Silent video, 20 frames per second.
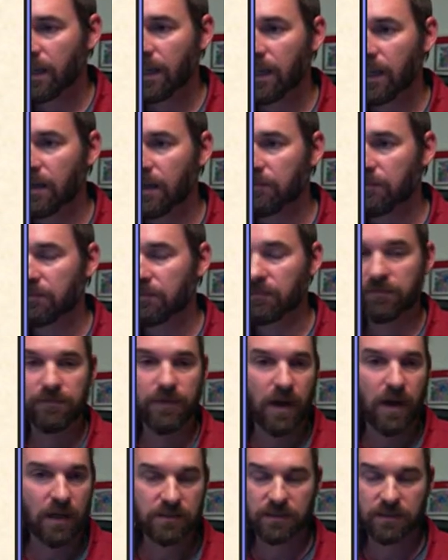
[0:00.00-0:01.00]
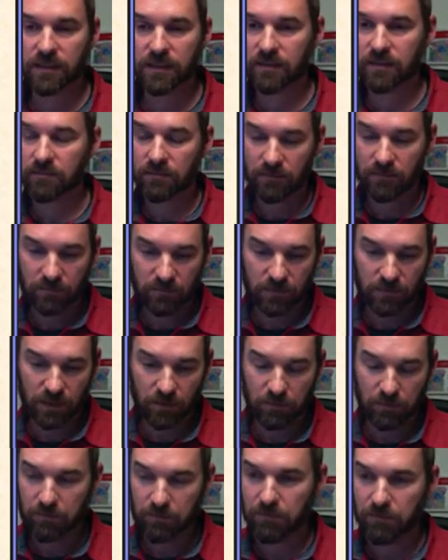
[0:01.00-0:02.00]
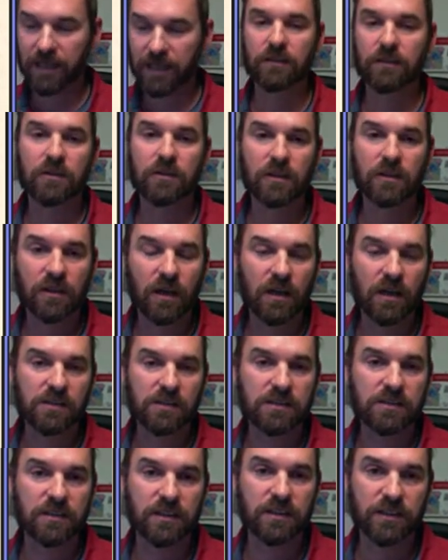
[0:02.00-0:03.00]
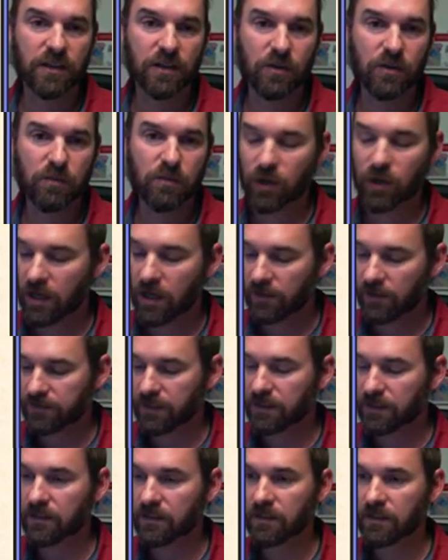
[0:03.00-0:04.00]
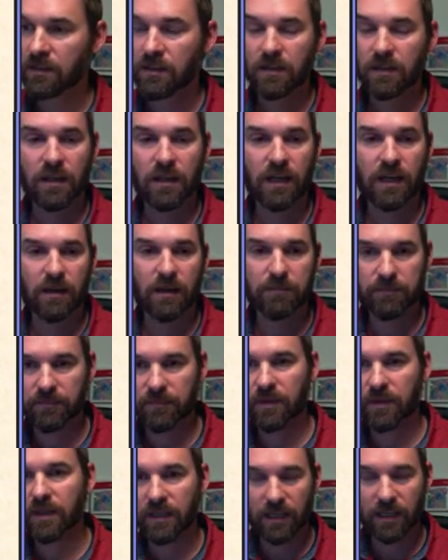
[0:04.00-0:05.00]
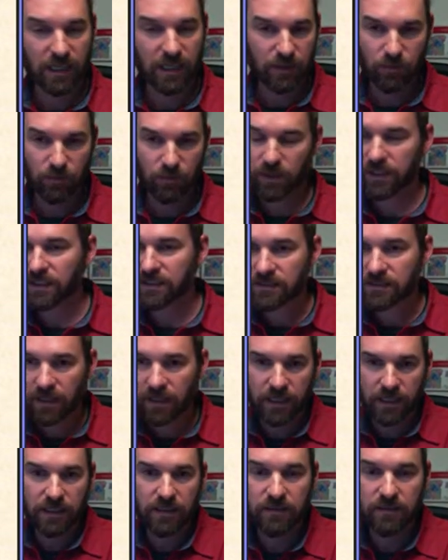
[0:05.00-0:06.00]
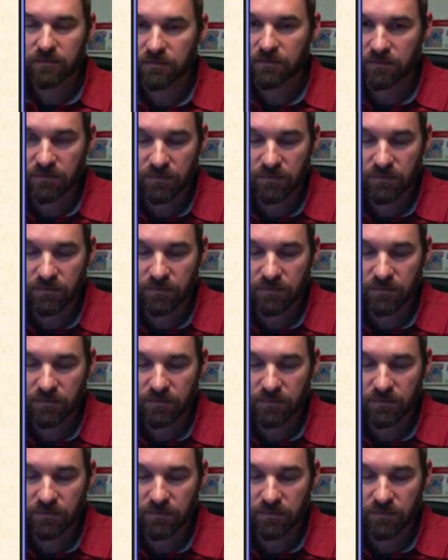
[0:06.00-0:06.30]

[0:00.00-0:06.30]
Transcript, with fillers: Um, fawns can you know, make alert calls to the doe more often. Um, and anyone that's hunted